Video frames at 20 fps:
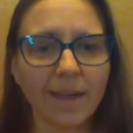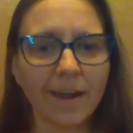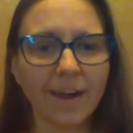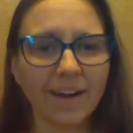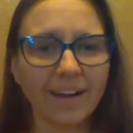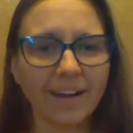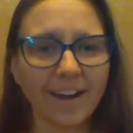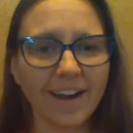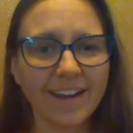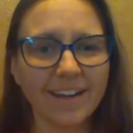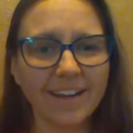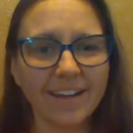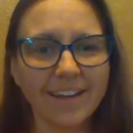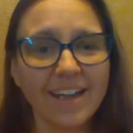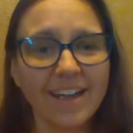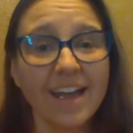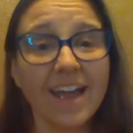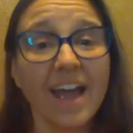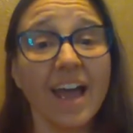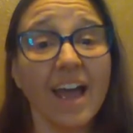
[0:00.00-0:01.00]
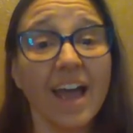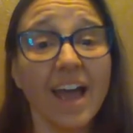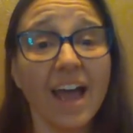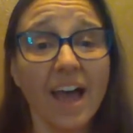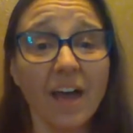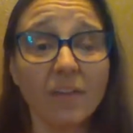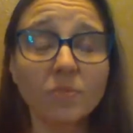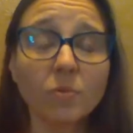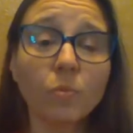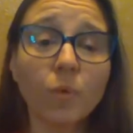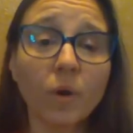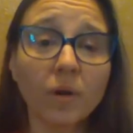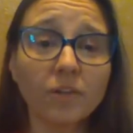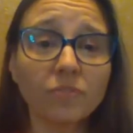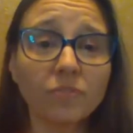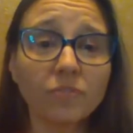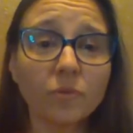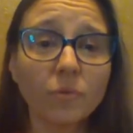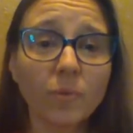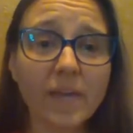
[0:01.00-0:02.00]
All right. Have a
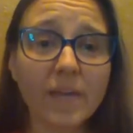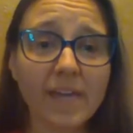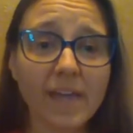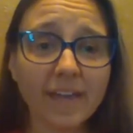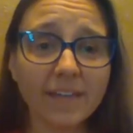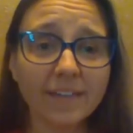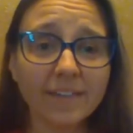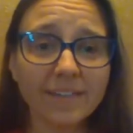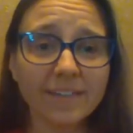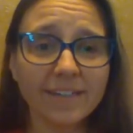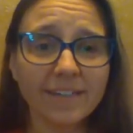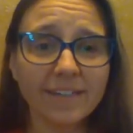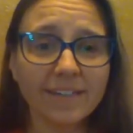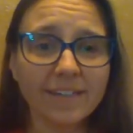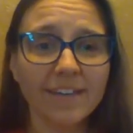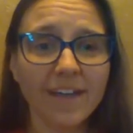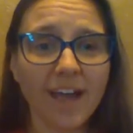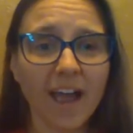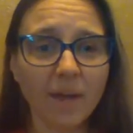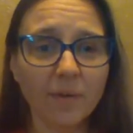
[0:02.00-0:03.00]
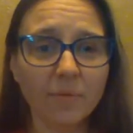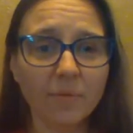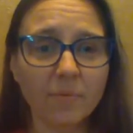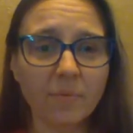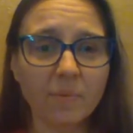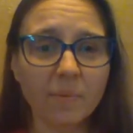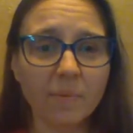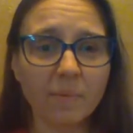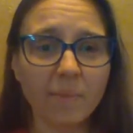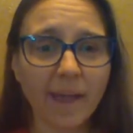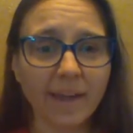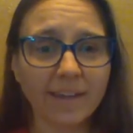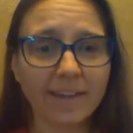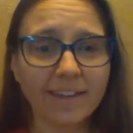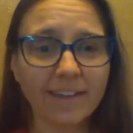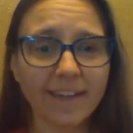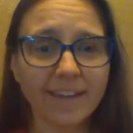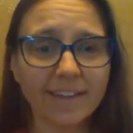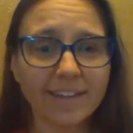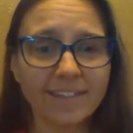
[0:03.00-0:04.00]
wonderful weekend. I will be back
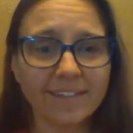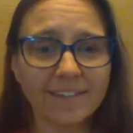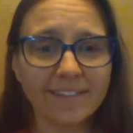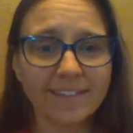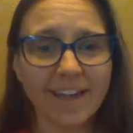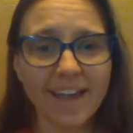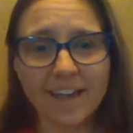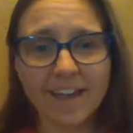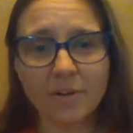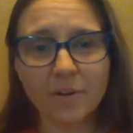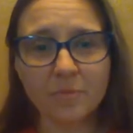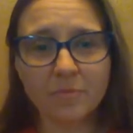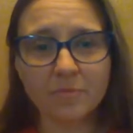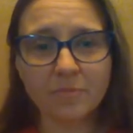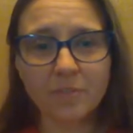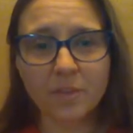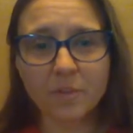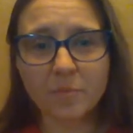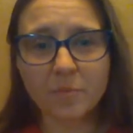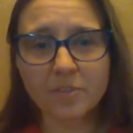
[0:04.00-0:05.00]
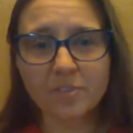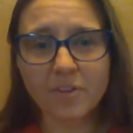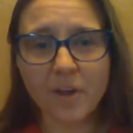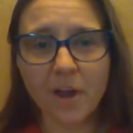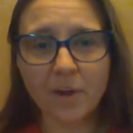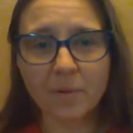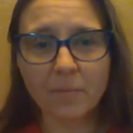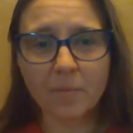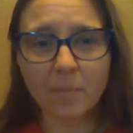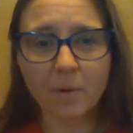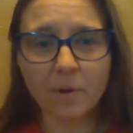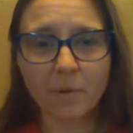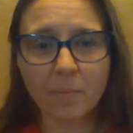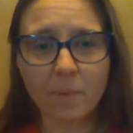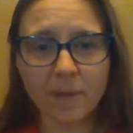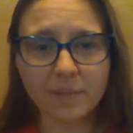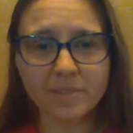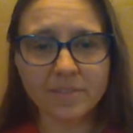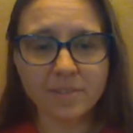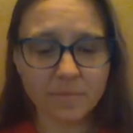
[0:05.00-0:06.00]
again, and hopefully we'll talk more
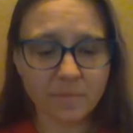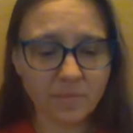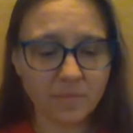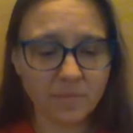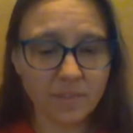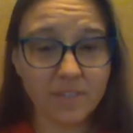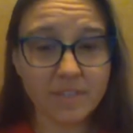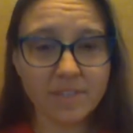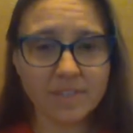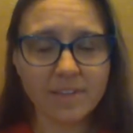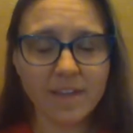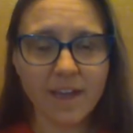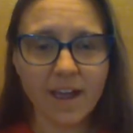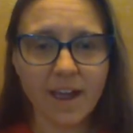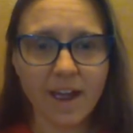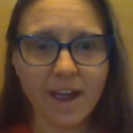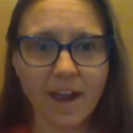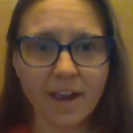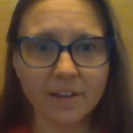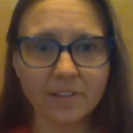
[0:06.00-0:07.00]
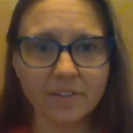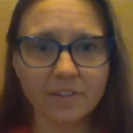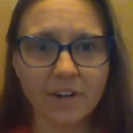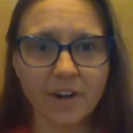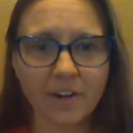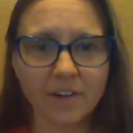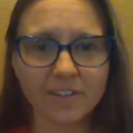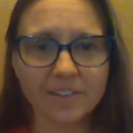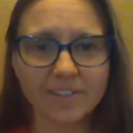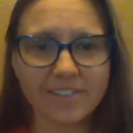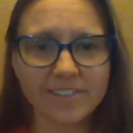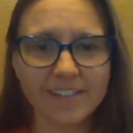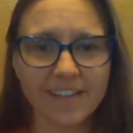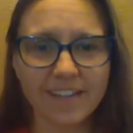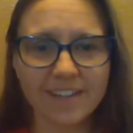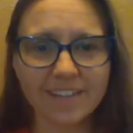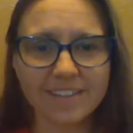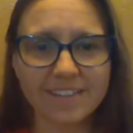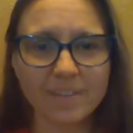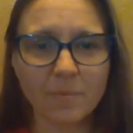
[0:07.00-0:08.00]
about some of these higher cards
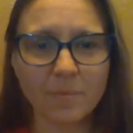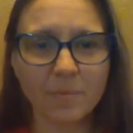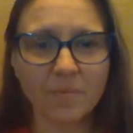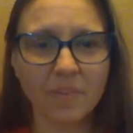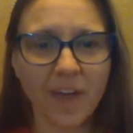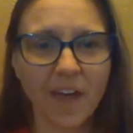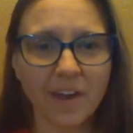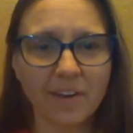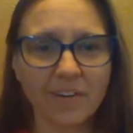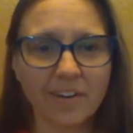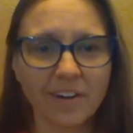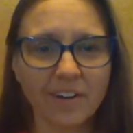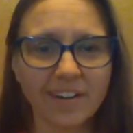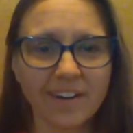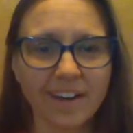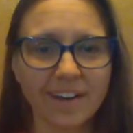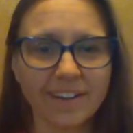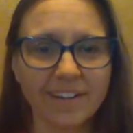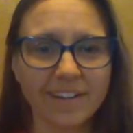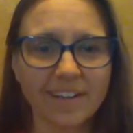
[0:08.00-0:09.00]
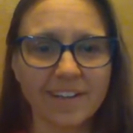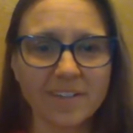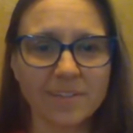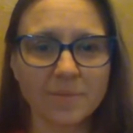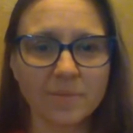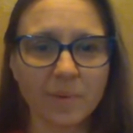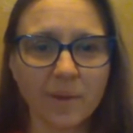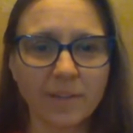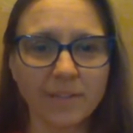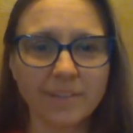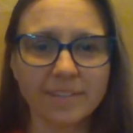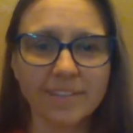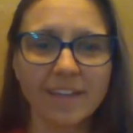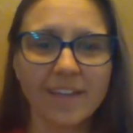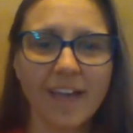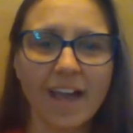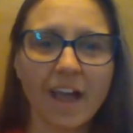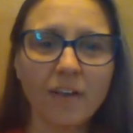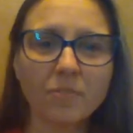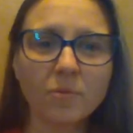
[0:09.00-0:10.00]
and some of the higher arcana as well.
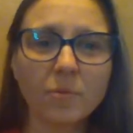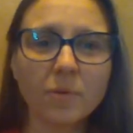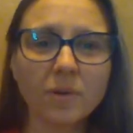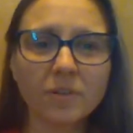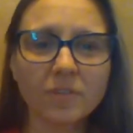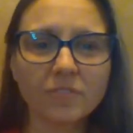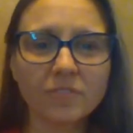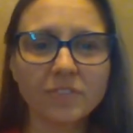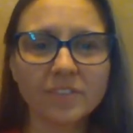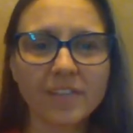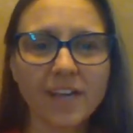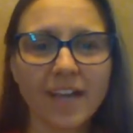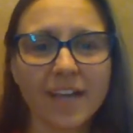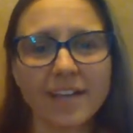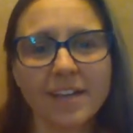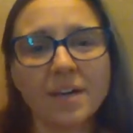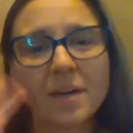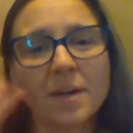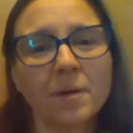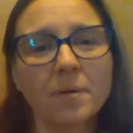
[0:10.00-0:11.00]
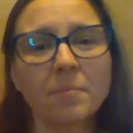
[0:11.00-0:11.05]
Have a wonderful day.